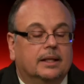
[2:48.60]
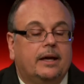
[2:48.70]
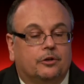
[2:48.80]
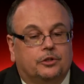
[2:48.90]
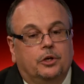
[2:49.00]

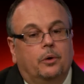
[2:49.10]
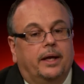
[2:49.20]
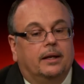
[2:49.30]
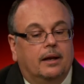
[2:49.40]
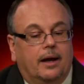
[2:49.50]
Lakers do
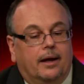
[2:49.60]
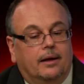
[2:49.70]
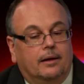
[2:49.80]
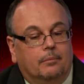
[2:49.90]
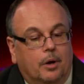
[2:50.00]
and uh,
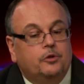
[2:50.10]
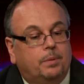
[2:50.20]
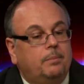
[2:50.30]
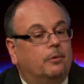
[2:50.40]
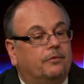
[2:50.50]
most
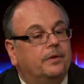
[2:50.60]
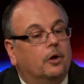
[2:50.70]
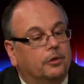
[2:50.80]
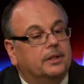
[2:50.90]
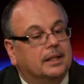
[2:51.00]
people
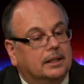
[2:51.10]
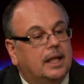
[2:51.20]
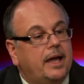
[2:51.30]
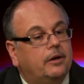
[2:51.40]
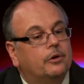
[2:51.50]
feel that the
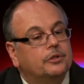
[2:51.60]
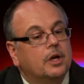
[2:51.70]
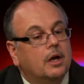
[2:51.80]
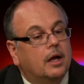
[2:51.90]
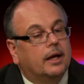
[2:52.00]
Lakers
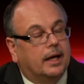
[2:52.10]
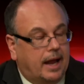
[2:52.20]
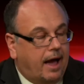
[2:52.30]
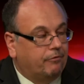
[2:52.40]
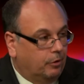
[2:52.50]
can
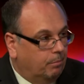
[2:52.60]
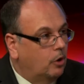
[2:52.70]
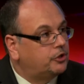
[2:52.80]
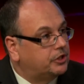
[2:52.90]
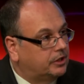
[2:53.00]
have their
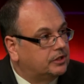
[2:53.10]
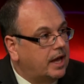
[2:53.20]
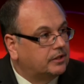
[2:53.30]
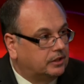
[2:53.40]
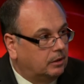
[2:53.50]
most
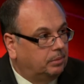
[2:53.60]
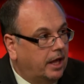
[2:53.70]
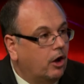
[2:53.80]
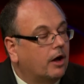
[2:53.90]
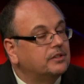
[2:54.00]
success in the
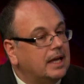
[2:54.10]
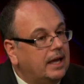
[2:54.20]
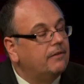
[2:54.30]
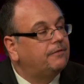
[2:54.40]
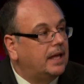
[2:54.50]
playoffs
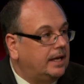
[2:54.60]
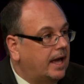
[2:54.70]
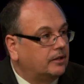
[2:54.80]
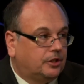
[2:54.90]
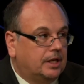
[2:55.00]
if they
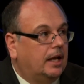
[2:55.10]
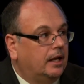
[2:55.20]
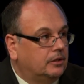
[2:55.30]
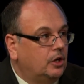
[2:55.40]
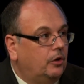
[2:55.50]
catch San
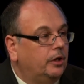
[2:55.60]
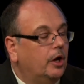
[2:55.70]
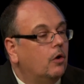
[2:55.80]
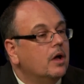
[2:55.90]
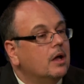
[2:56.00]

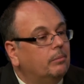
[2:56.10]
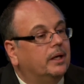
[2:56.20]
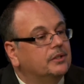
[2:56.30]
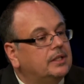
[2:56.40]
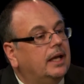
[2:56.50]
Antonio
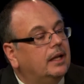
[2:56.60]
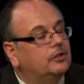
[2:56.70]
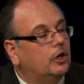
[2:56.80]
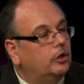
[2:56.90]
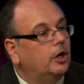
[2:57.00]
because San
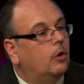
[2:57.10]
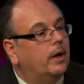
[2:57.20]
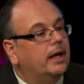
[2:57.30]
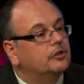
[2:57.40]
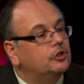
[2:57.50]
Antonio
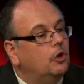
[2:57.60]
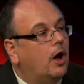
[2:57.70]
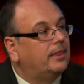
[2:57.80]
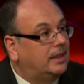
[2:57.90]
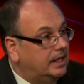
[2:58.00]
is
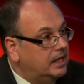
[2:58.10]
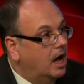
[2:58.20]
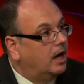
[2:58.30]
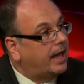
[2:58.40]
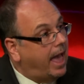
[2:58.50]
not the
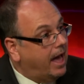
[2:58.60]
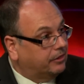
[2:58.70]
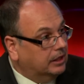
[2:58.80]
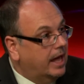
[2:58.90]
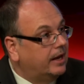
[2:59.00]
young
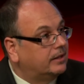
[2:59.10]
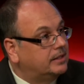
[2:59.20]
athletic